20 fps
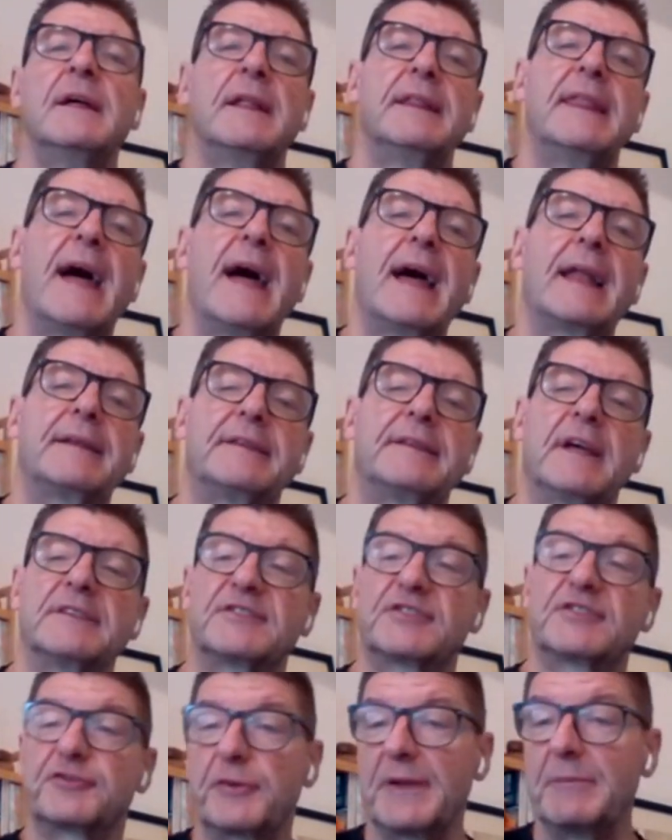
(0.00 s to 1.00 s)
that
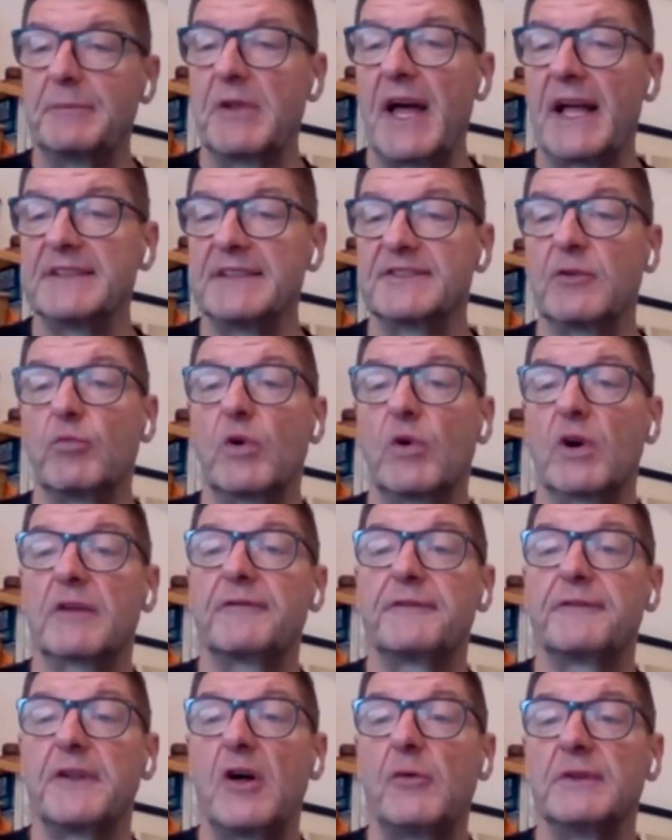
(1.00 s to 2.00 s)
streamlines the
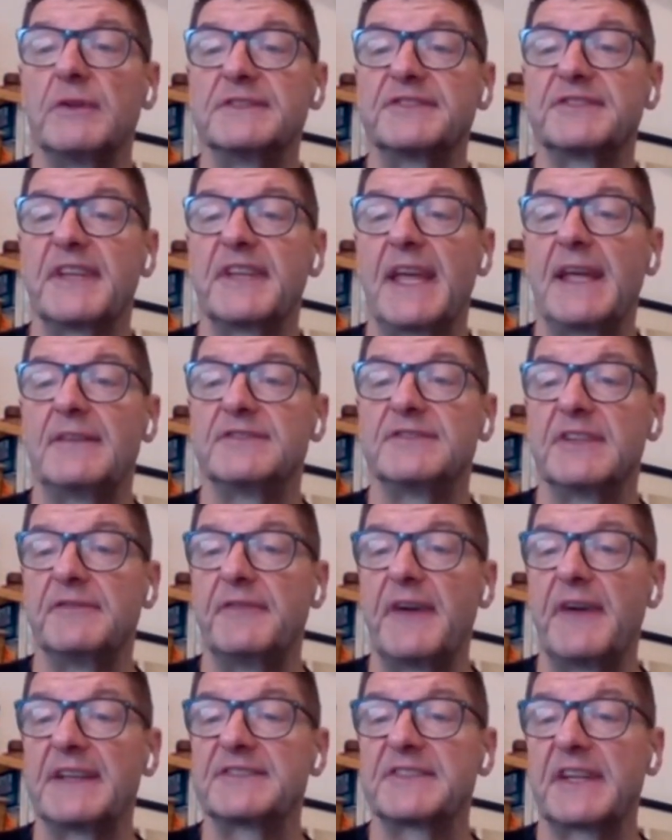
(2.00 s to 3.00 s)
workflow and saves
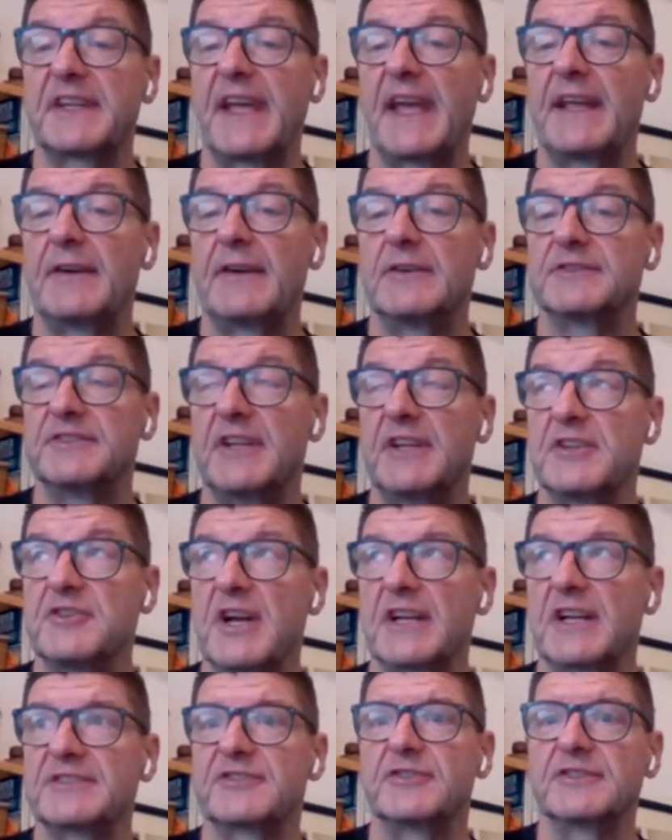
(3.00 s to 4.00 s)
investigators and
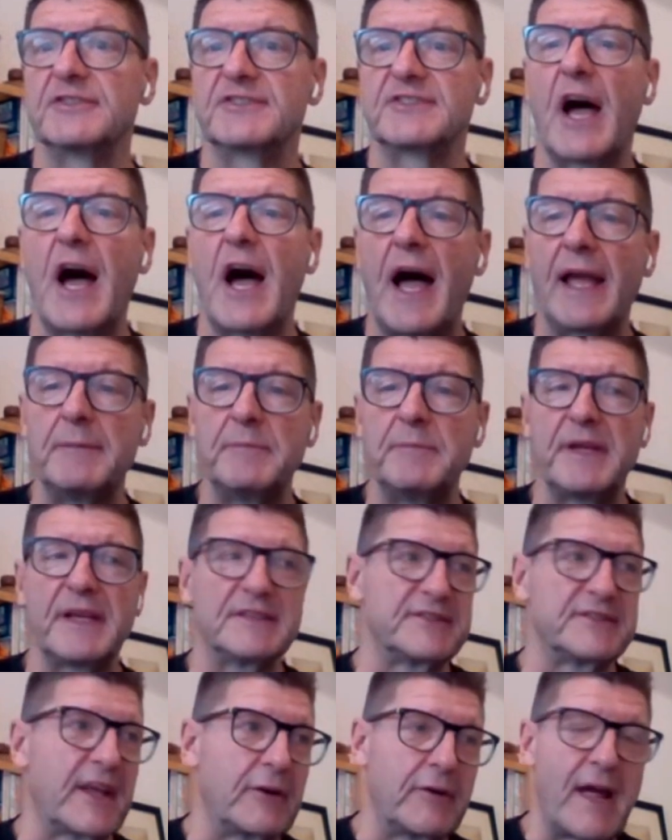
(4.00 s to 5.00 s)
adjusters time
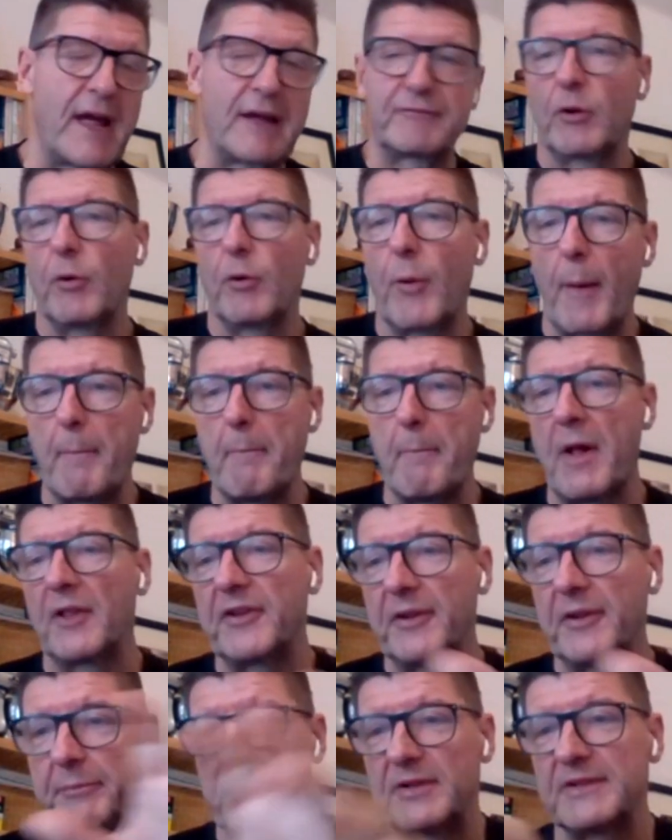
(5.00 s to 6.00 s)
because they don't have to go to
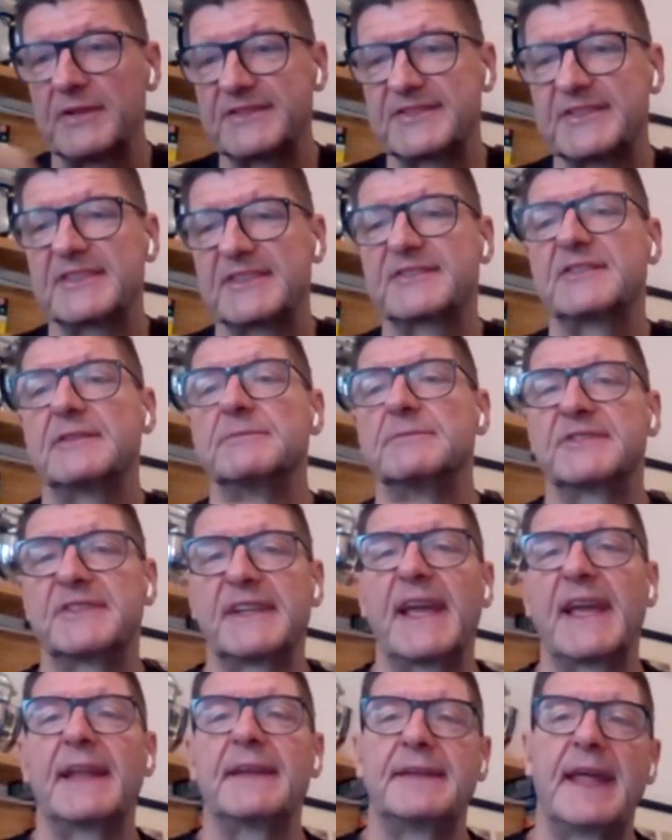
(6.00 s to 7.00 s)
multiple systems to
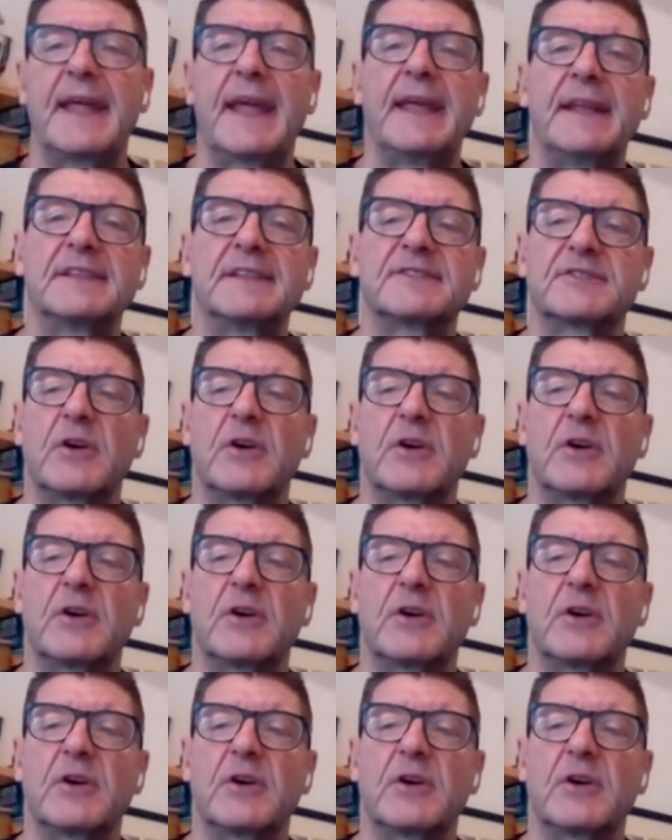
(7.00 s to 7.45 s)
get data.